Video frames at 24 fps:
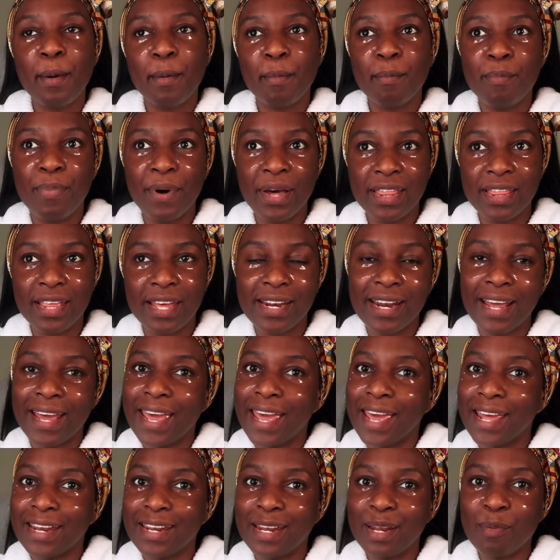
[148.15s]
but then I
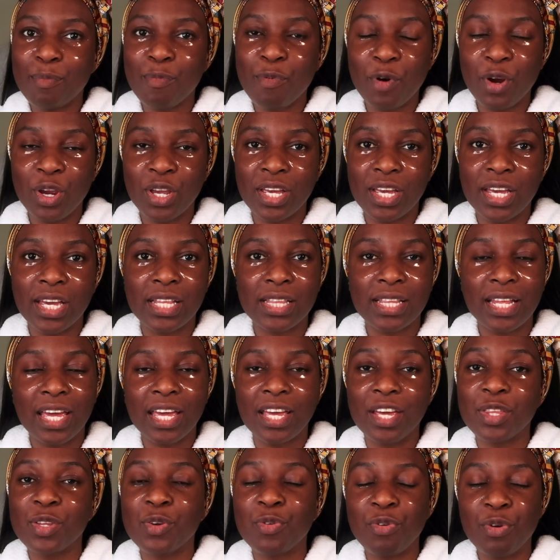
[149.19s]
ended up working in
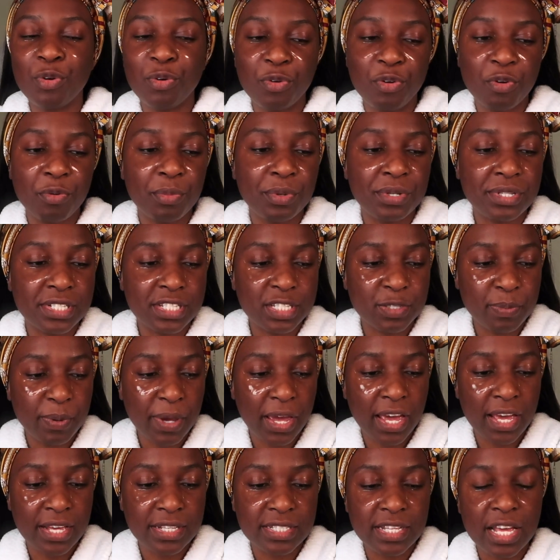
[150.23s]
like the recruitment
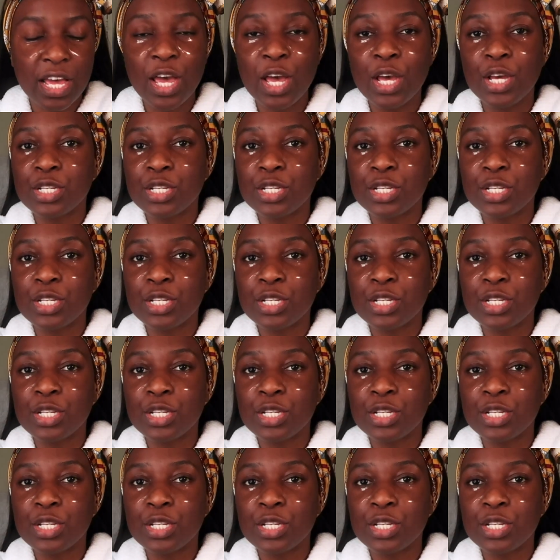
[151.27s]
space